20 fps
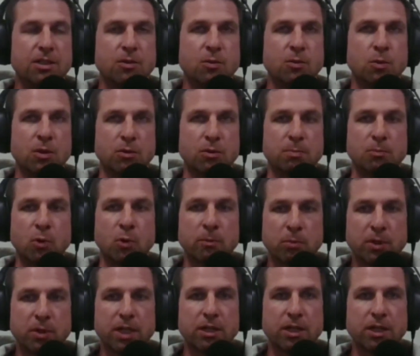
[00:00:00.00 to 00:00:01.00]
we're
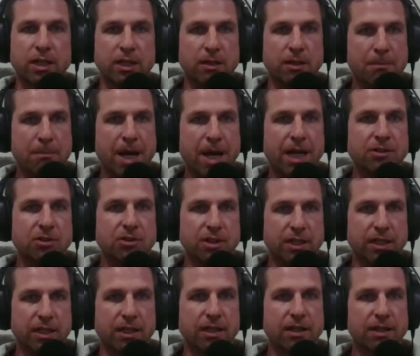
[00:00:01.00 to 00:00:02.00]
pretty good at
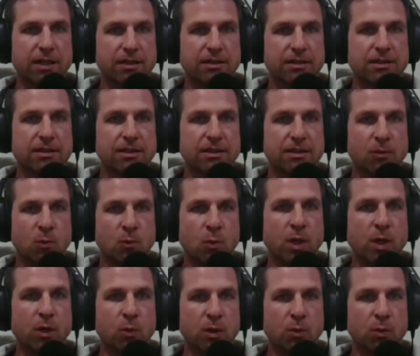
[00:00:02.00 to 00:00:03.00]
imagining
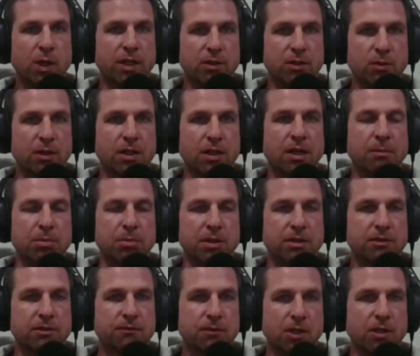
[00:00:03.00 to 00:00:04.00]
what we want to
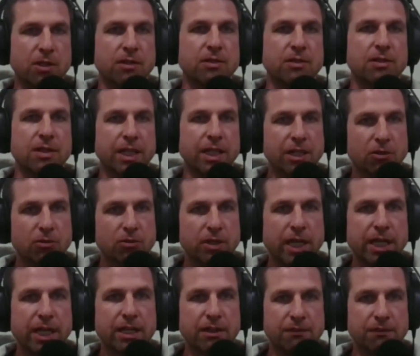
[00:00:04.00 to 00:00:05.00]
accomplish first, like
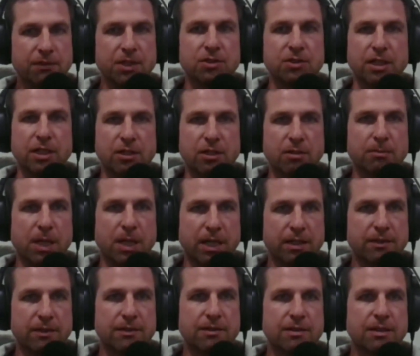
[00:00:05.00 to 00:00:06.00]
creating a vision in our
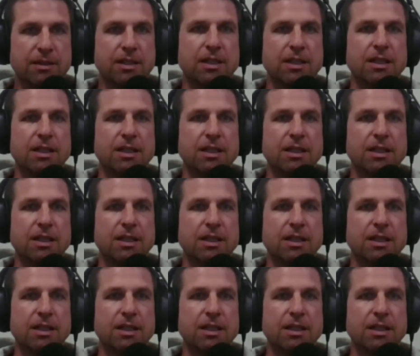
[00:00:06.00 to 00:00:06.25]
minds